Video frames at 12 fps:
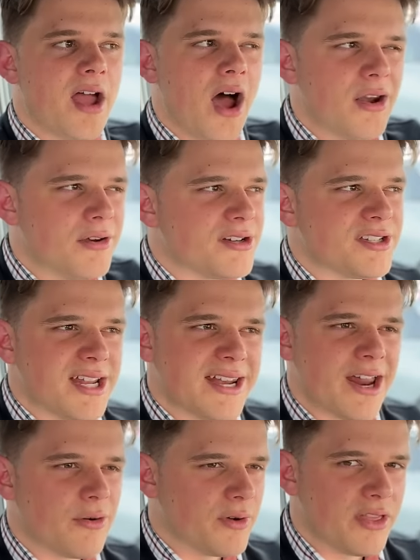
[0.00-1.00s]
understand
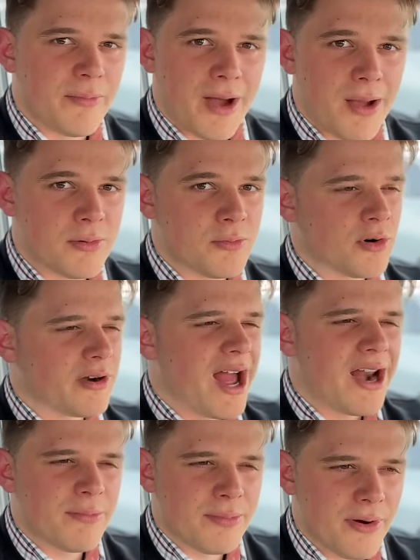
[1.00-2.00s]
how to read the Bible more, how
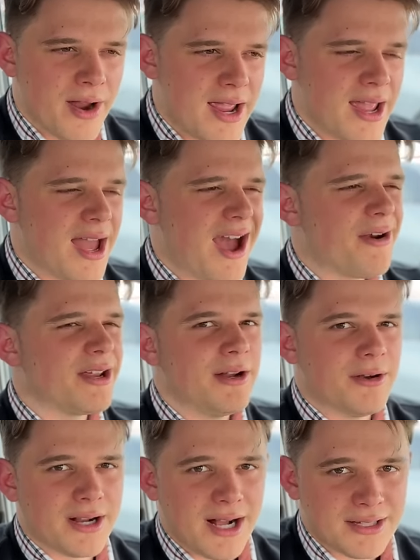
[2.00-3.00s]
to pray, how to
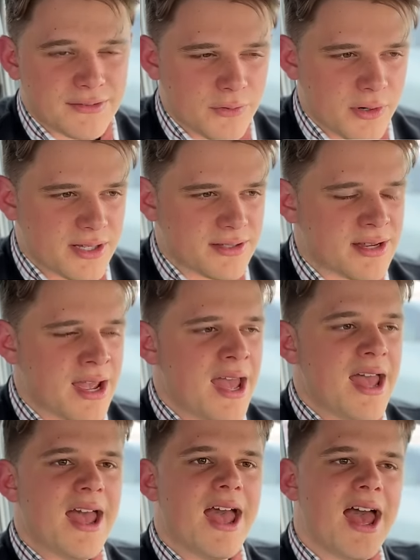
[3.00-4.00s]
hear God's voice,
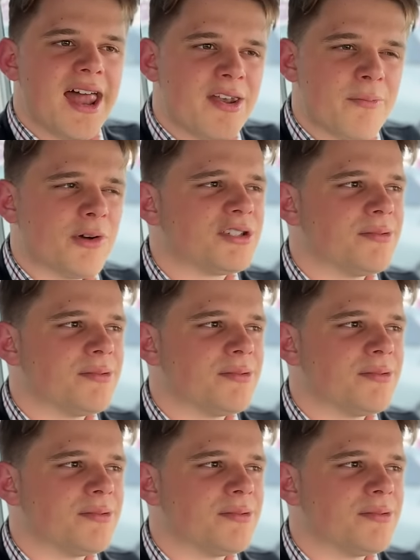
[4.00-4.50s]
and most